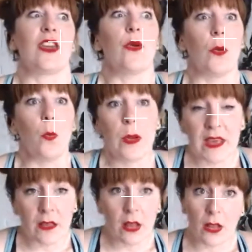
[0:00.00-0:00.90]
a yoga
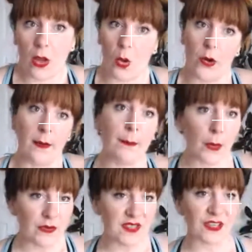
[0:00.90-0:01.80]
wheel or a
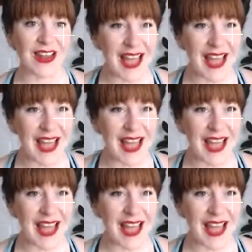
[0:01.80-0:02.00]
bolster